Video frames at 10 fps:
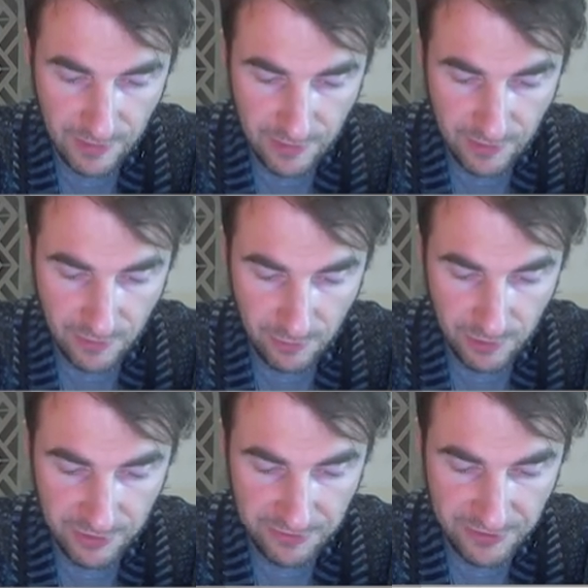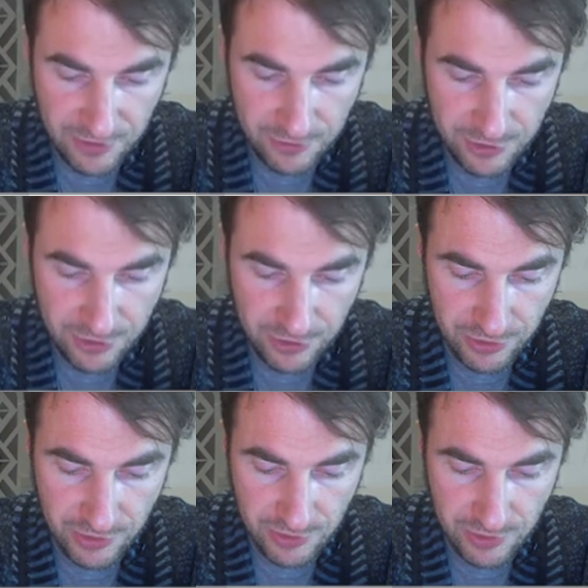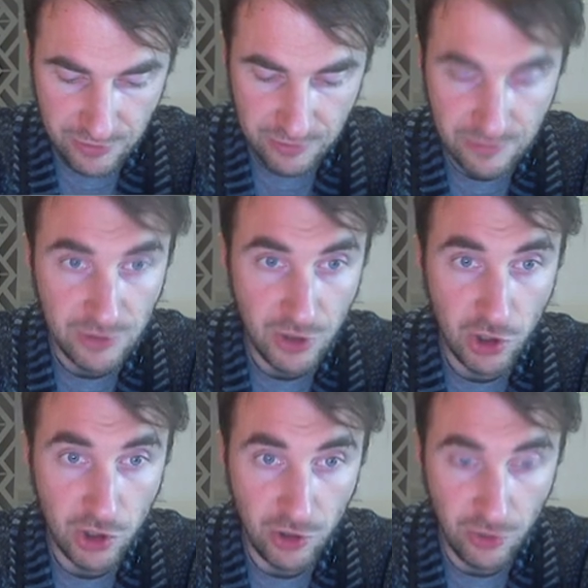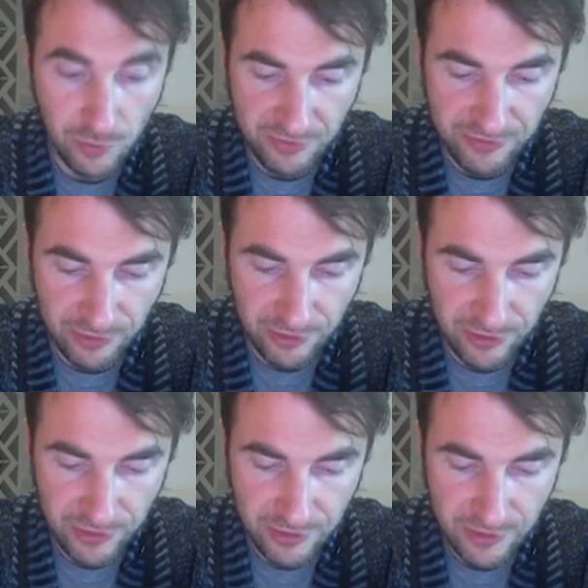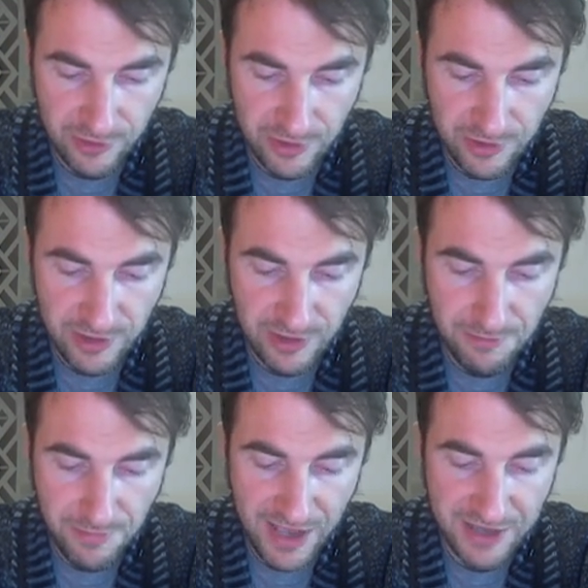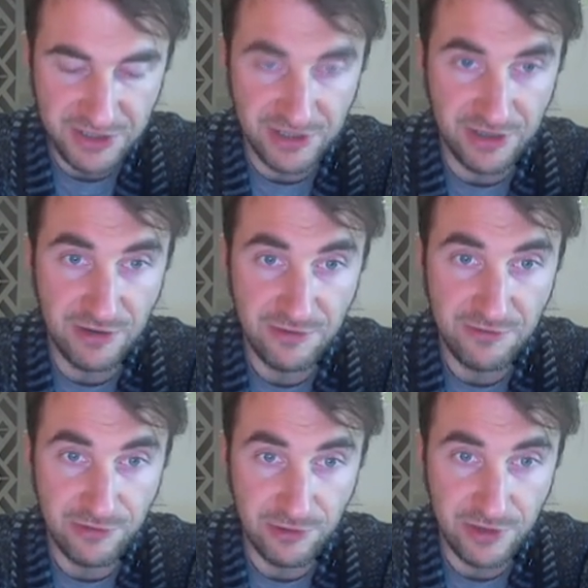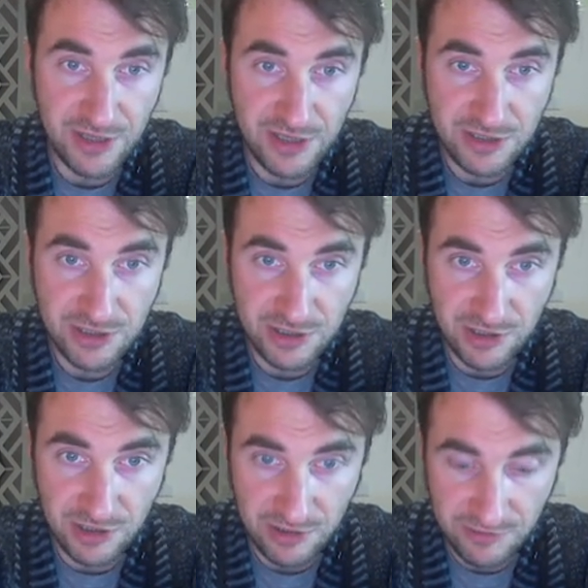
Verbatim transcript: What future do you hope for, imagine for each of